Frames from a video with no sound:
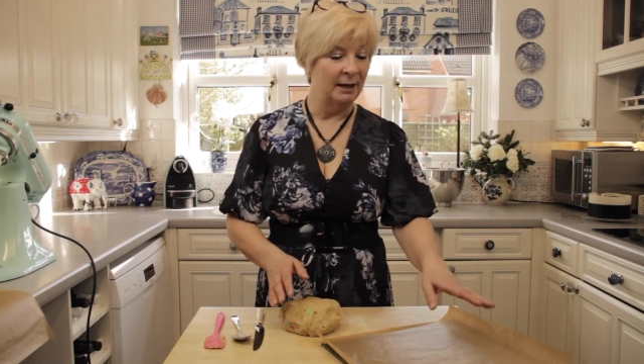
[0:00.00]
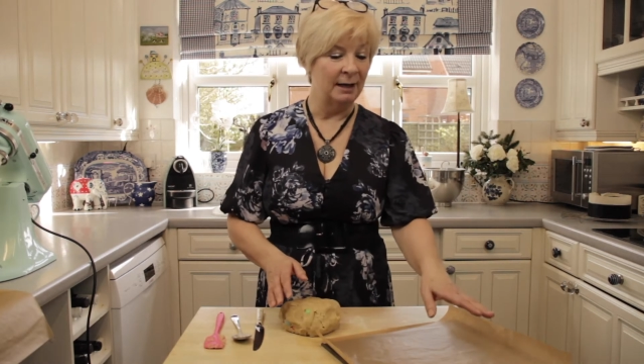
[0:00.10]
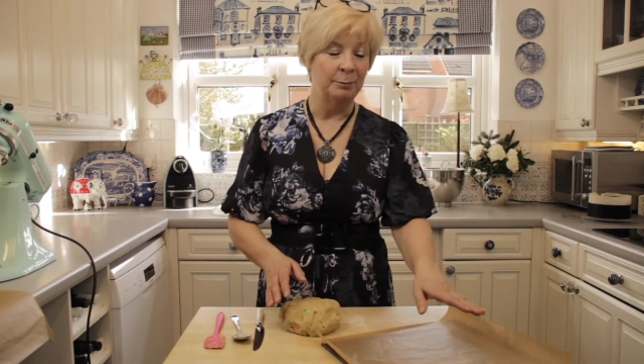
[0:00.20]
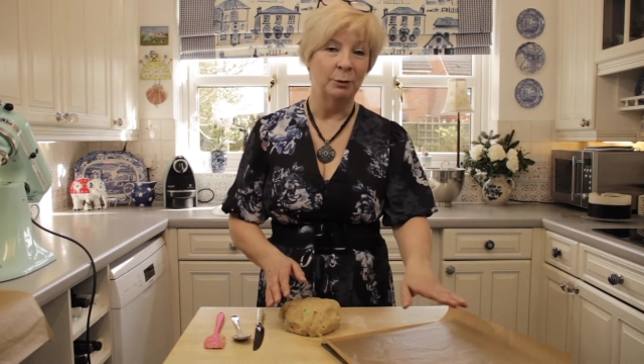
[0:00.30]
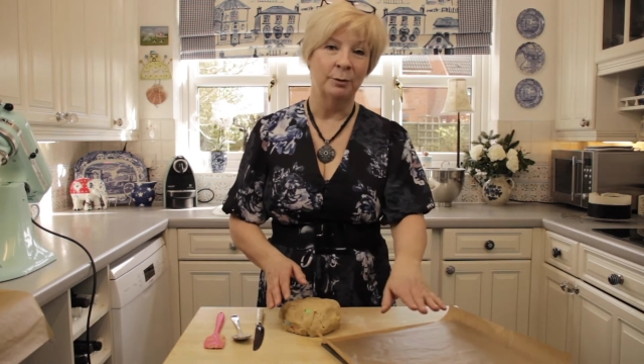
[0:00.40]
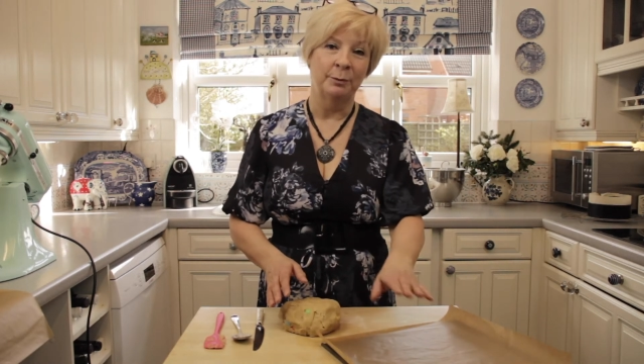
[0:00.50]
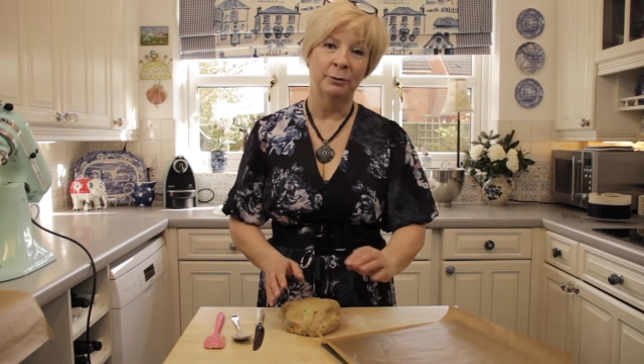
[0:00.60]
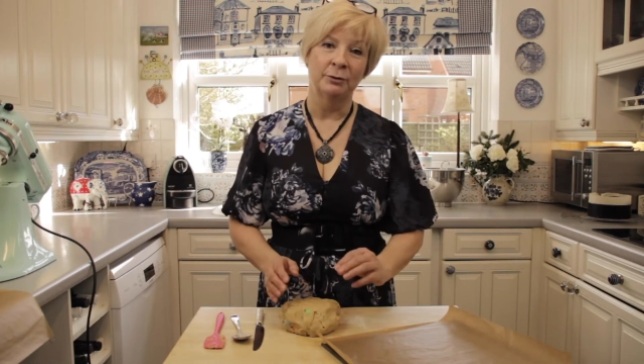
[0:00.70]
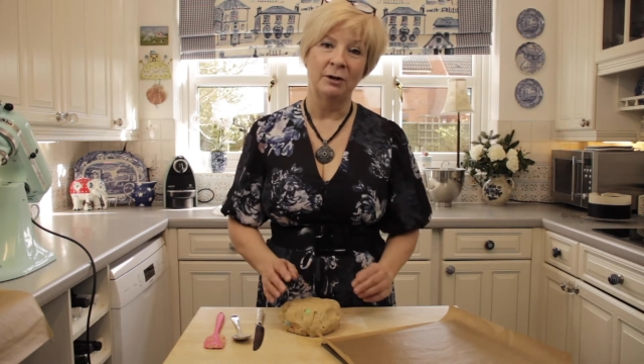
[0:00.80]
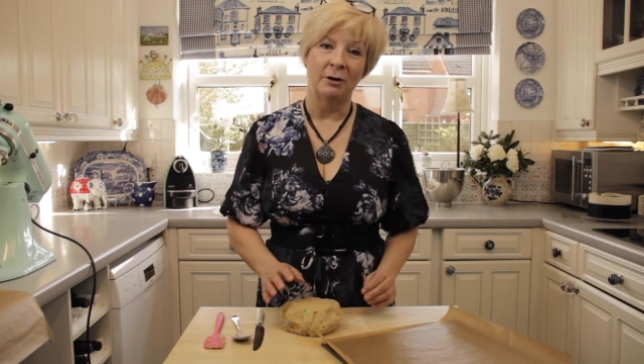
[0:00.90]
and put the
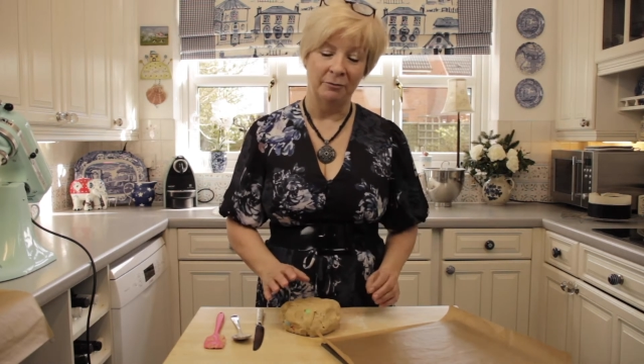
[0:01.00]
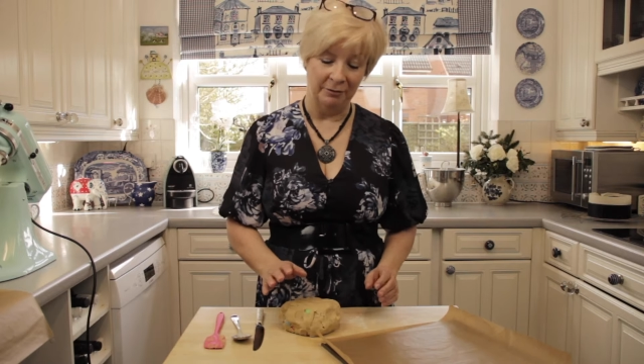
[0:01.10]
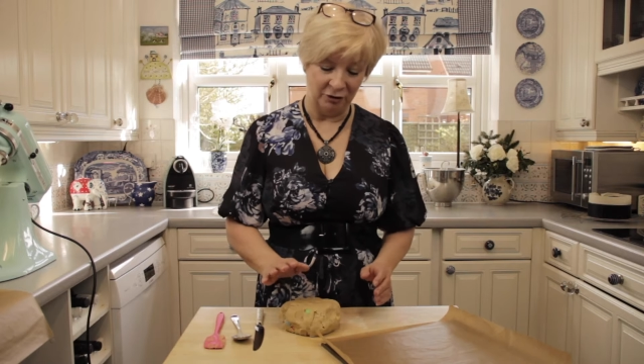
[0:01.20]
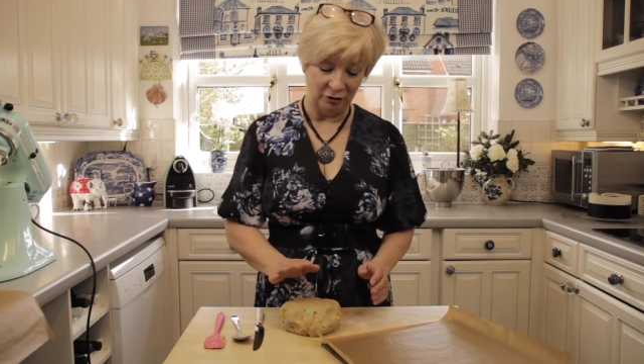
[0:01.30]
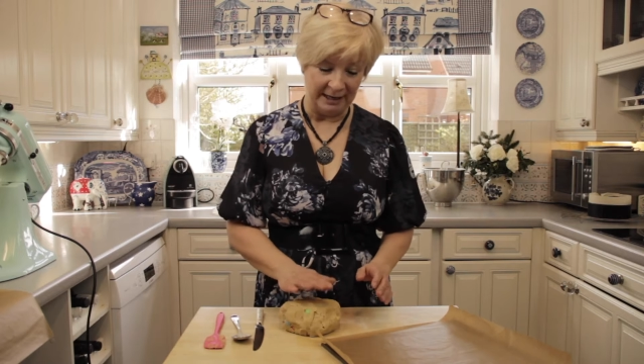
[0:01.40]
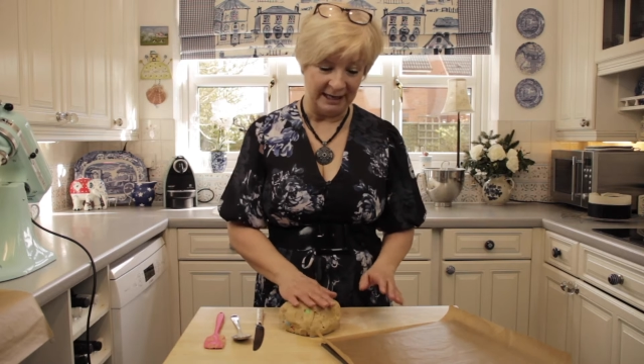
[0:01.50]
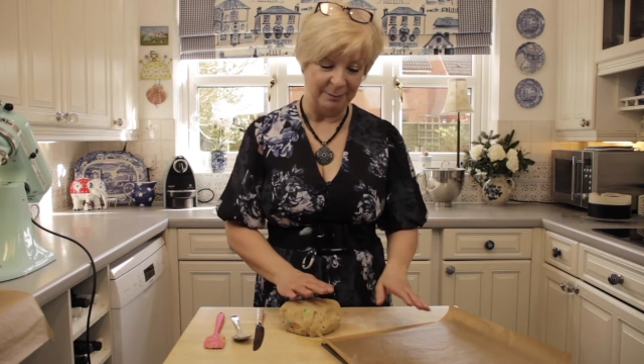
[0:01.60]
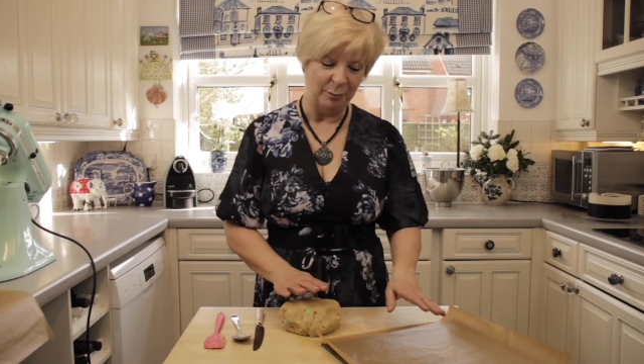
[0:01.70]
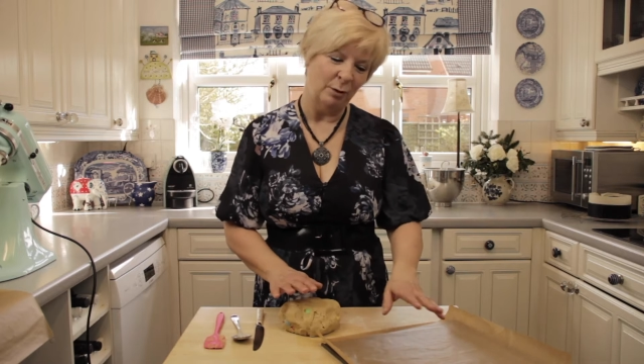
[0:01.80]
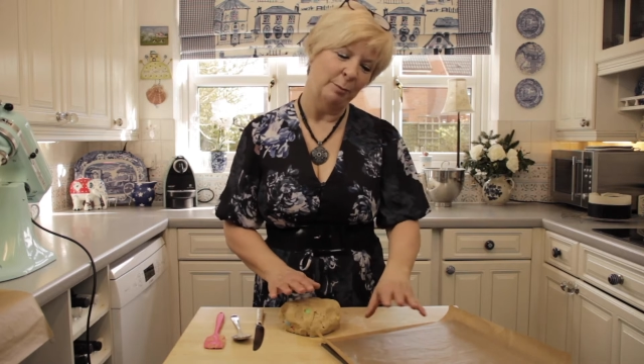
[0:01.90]
balls on the
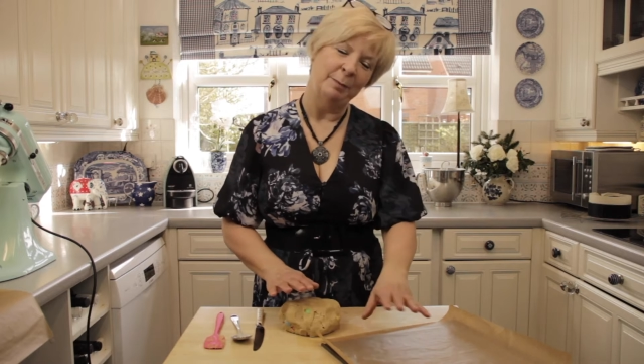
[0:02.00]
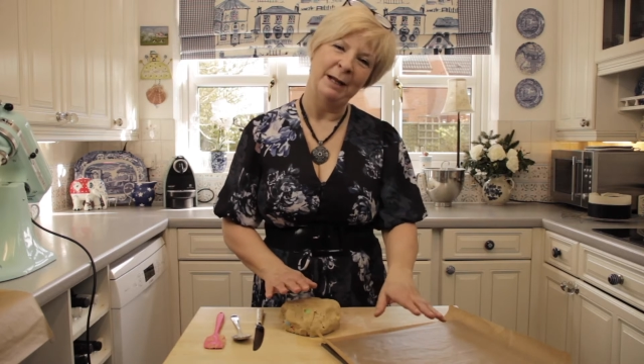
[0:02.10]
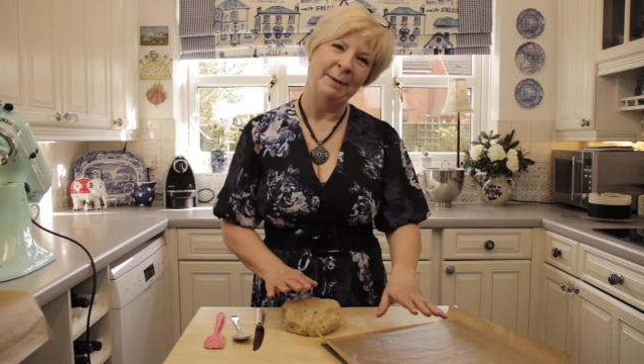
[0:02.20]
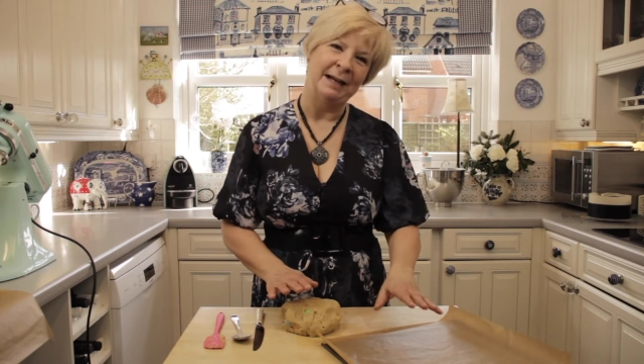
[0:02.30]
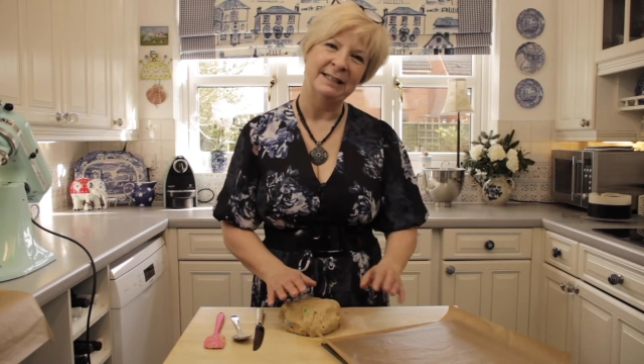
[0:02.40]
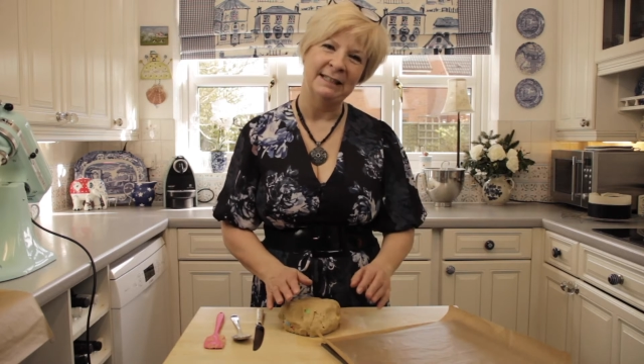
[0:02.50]
tray, probably about